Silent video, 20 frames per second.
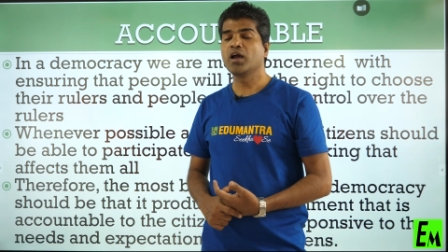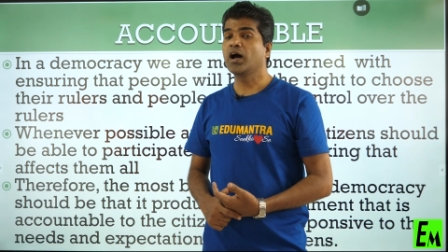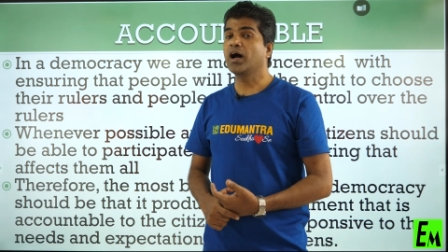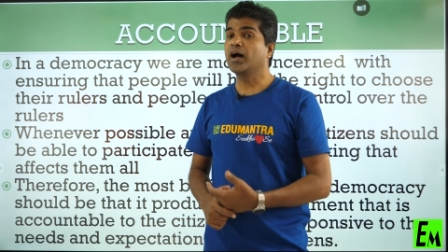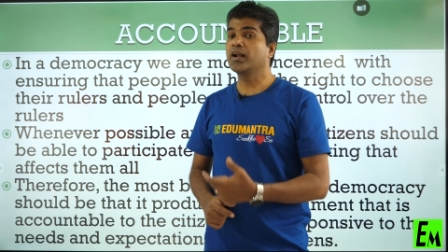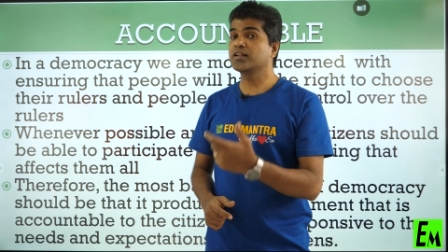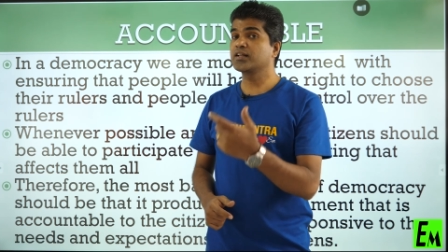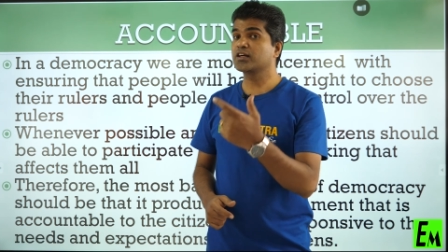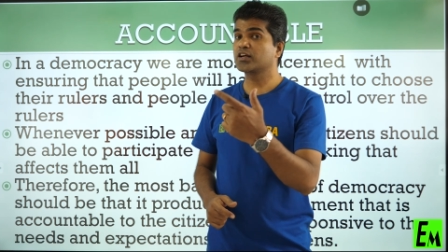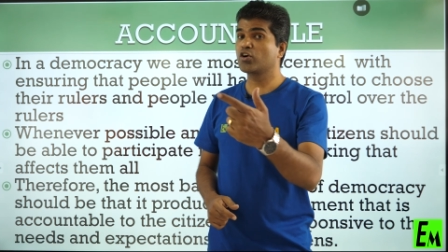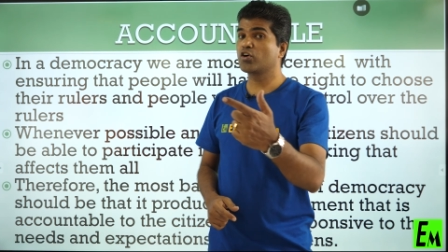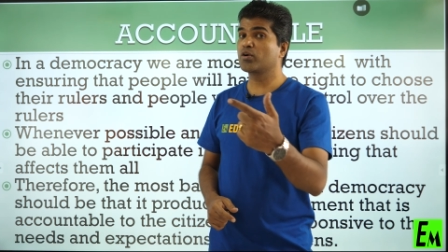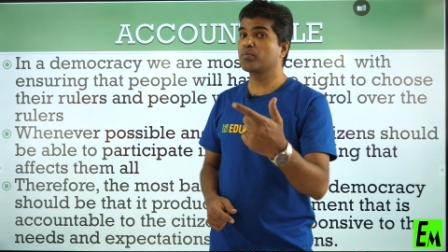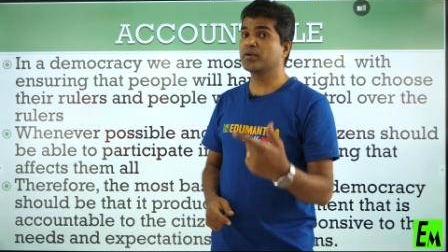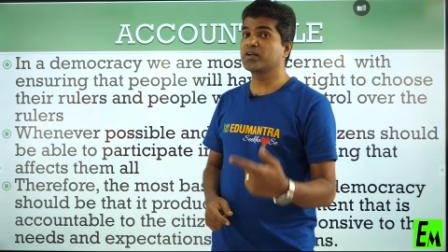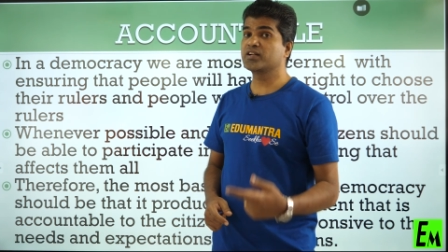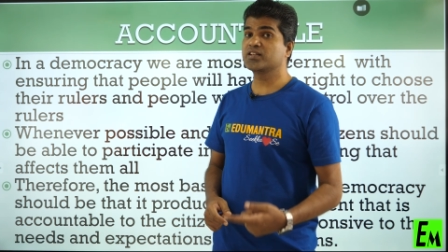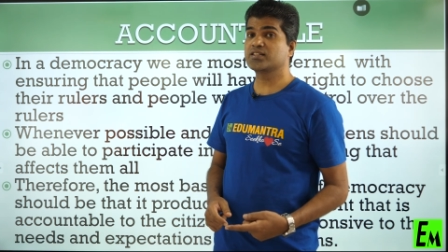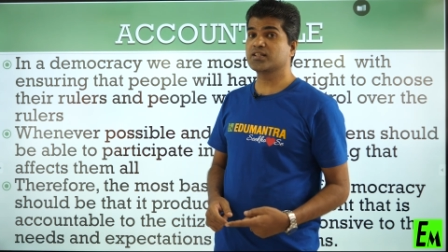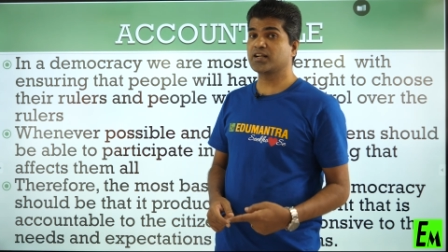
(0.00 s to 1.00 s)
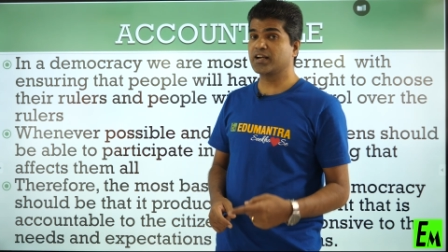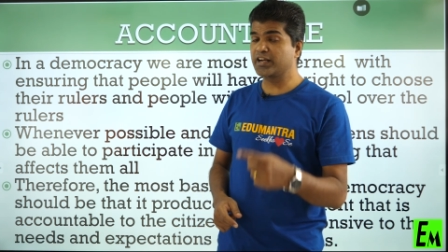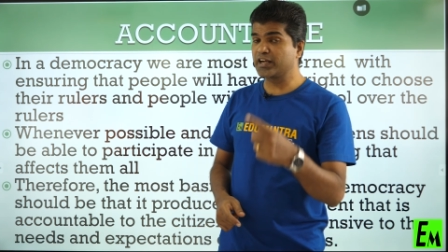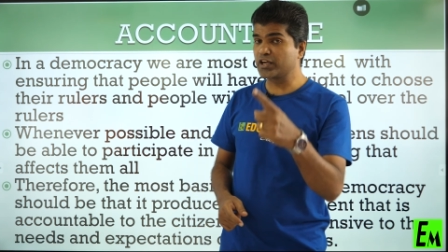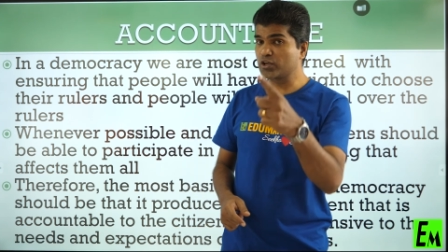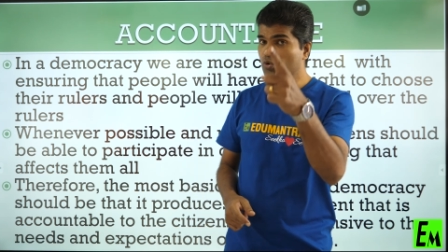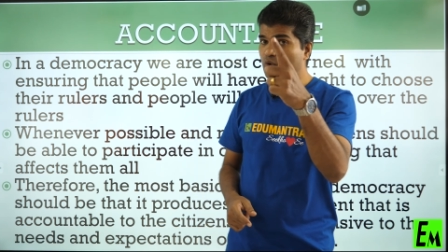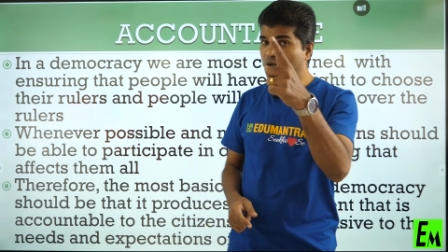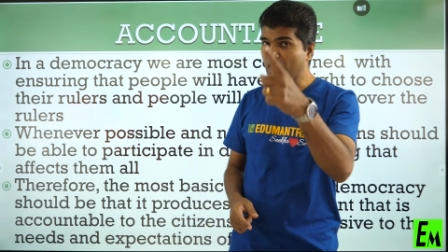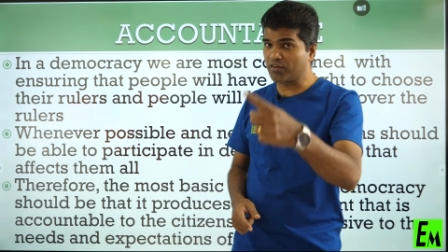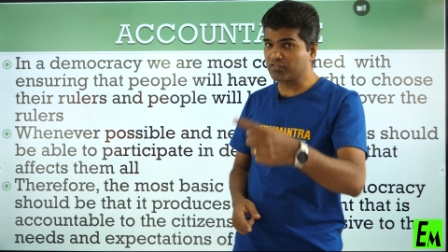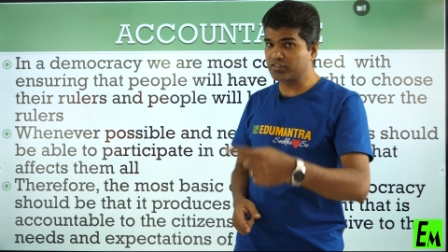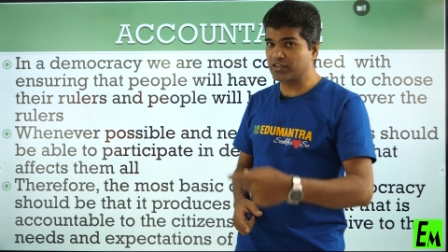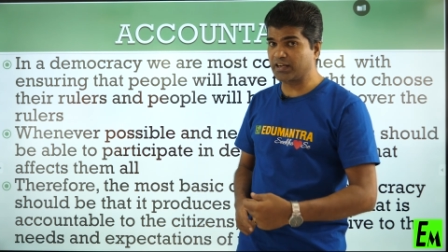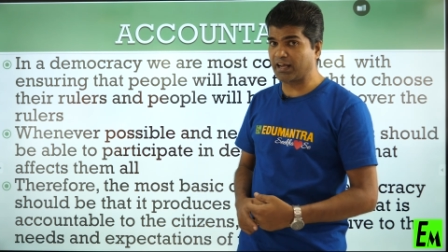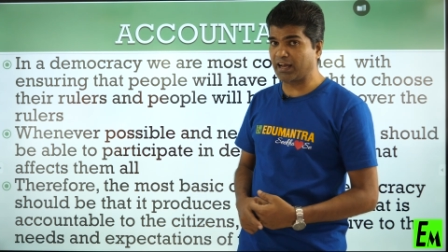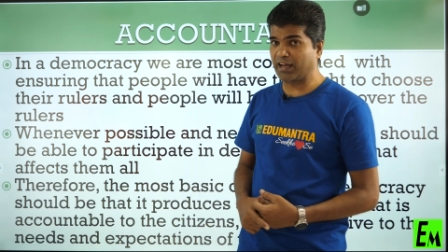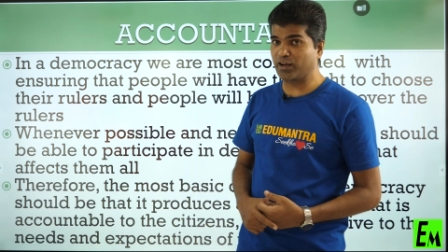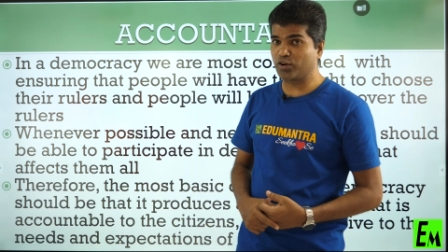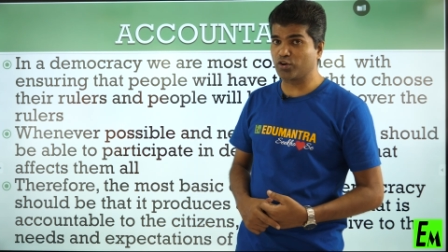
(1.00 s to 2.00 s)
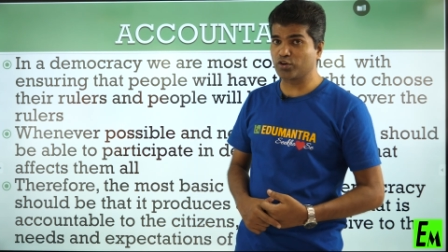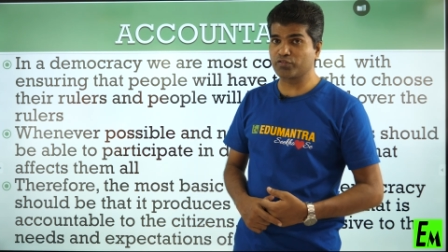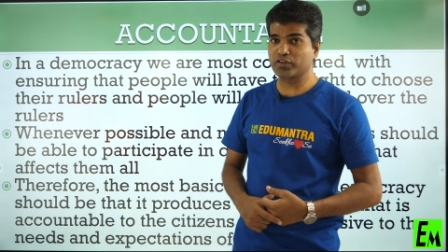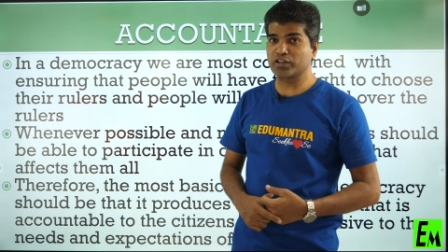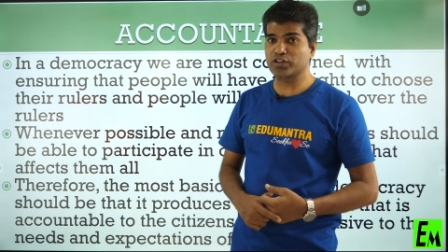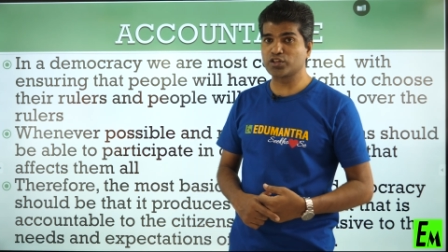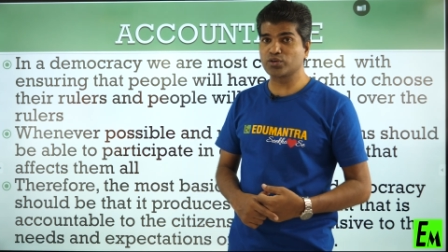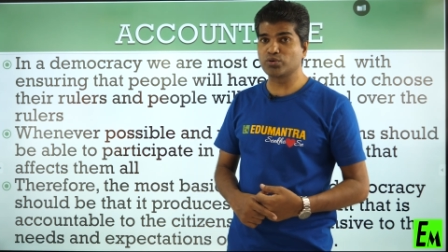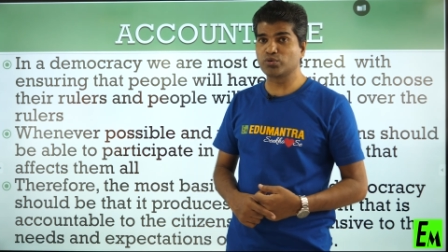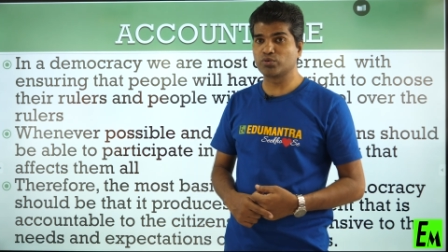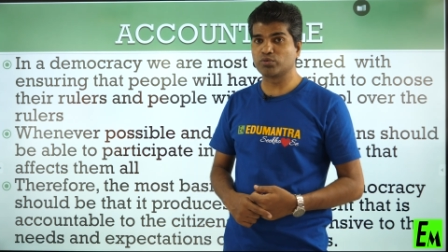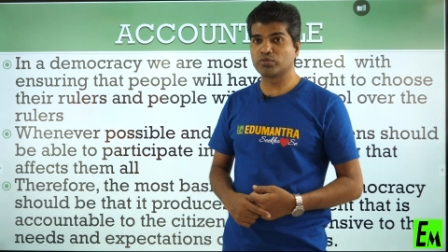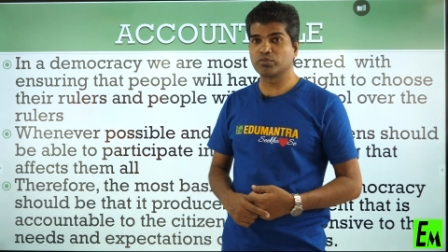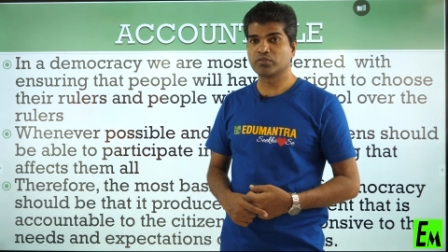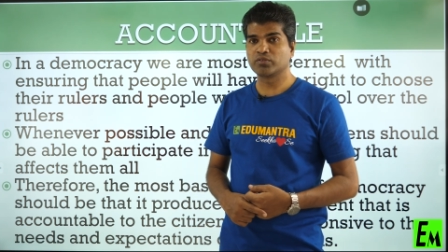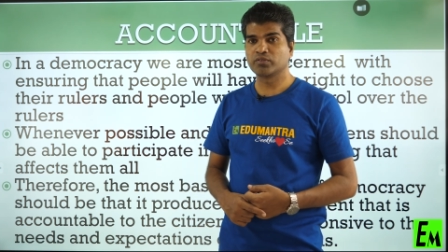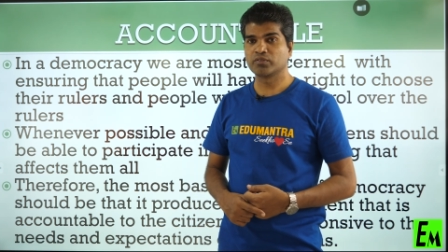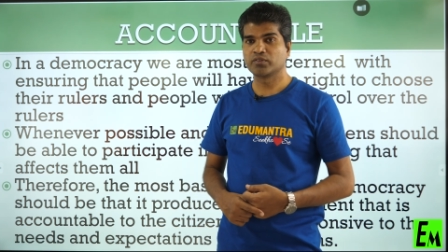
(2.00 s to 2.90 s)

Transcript: And the government is ready to have the dialogue with you.